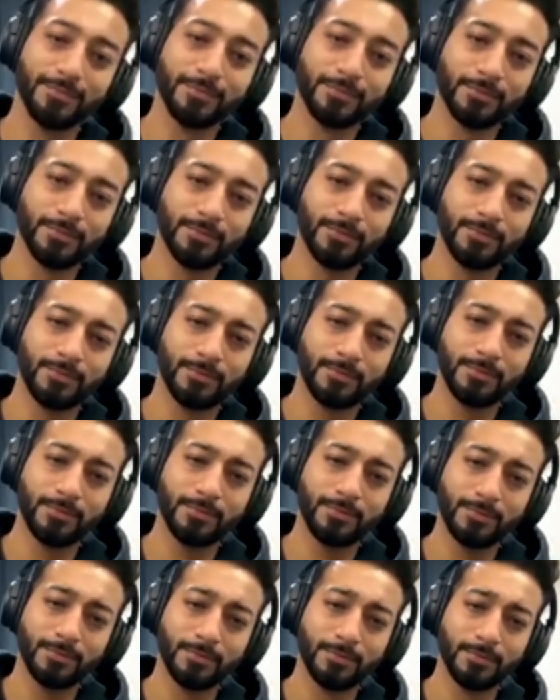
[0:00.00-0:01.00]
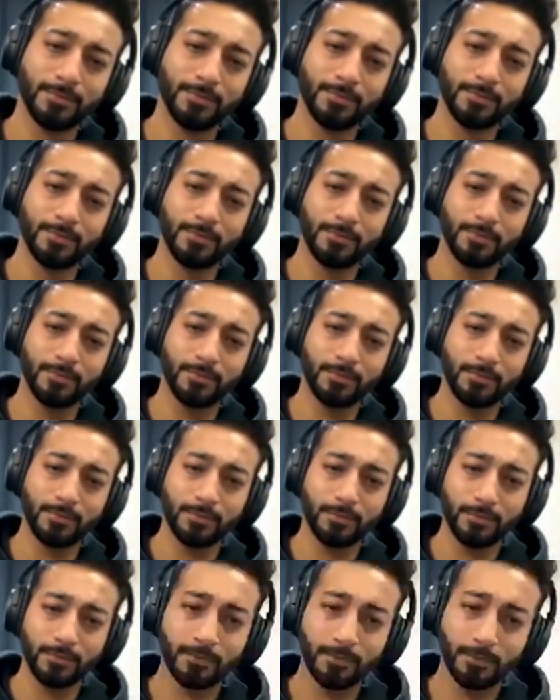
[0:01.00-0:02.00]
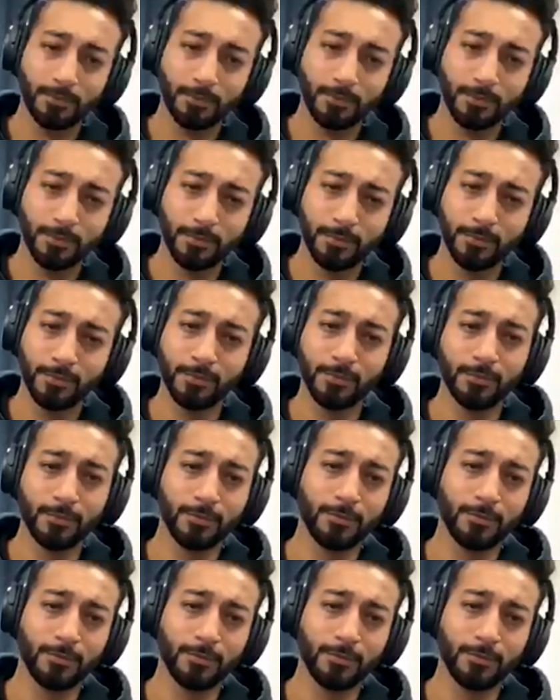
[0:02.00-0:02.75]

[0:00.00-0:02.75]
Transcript: The person shown says nothing.